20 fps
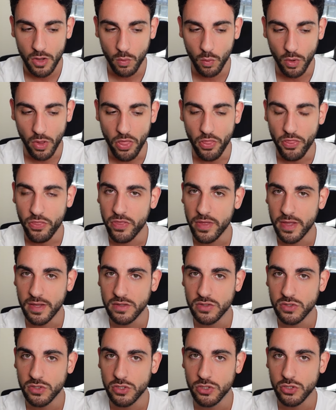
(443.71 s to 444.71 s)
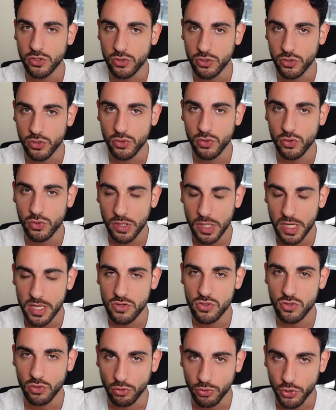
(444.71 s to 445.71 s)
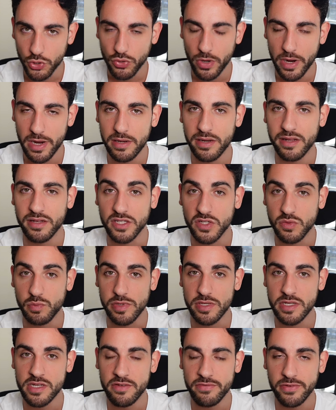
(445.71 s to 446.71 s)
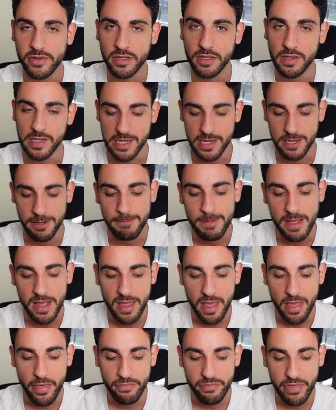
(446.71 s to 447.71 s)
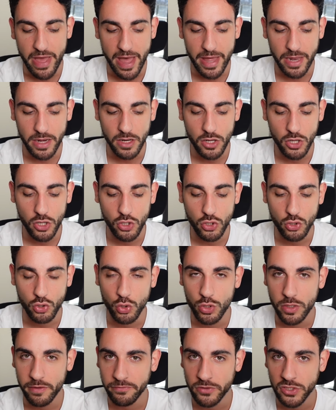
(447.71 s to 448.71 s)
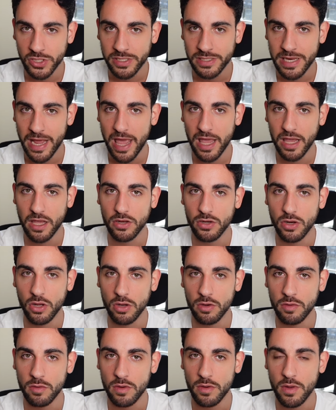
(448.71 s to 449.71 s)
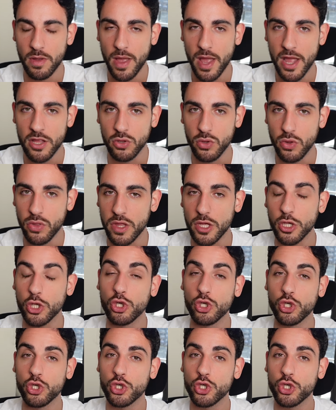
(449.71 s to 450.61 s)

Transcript: what things do you do in your trading specifically that you have just taken on and you think you